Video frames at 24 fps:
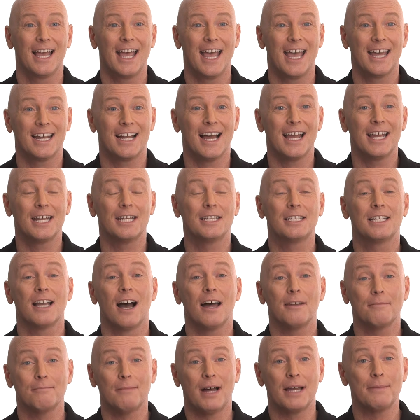And I had
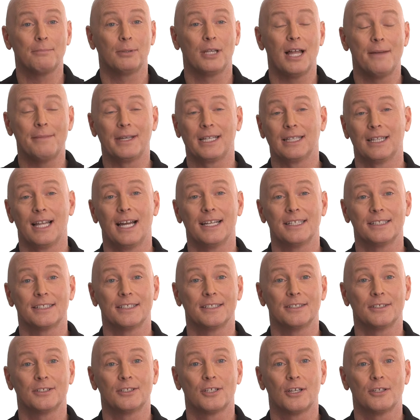gotten my plumbing
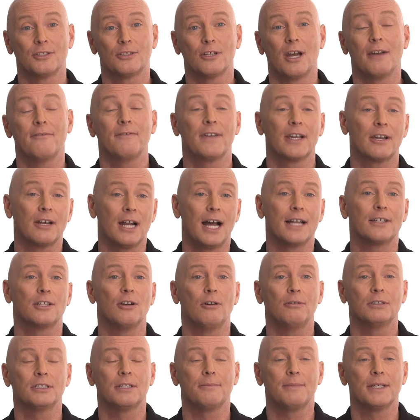license, so I figured I'd
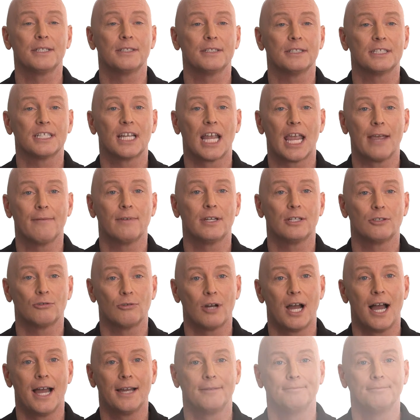go into business and give it a try.